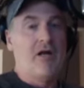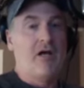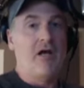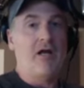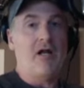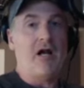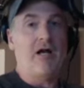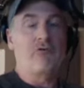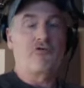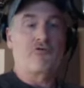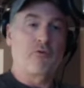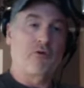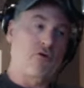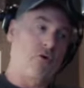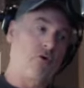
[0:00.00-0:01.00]
and I was
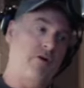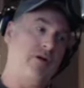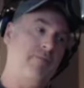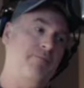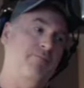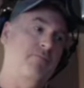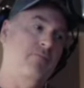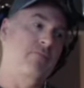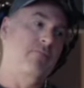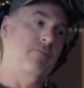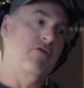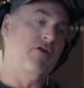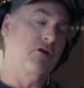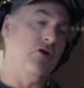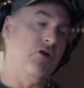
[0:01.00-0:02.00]
recording
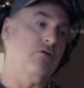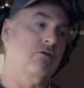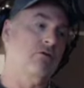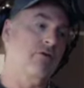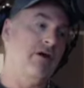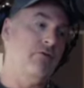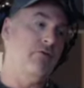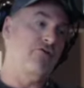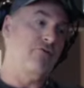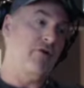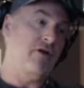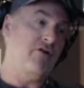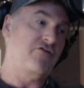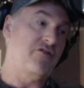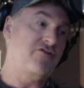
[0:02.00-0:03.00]
the local
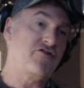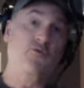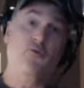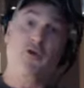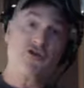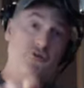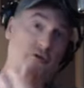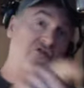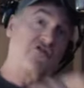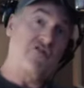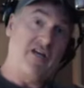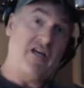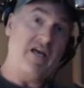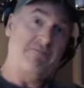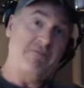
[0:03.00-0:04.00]
radio station, which was
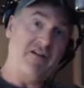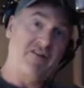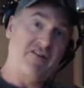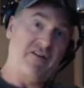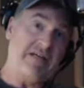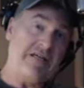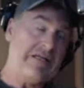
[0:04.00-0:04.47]
CKPT.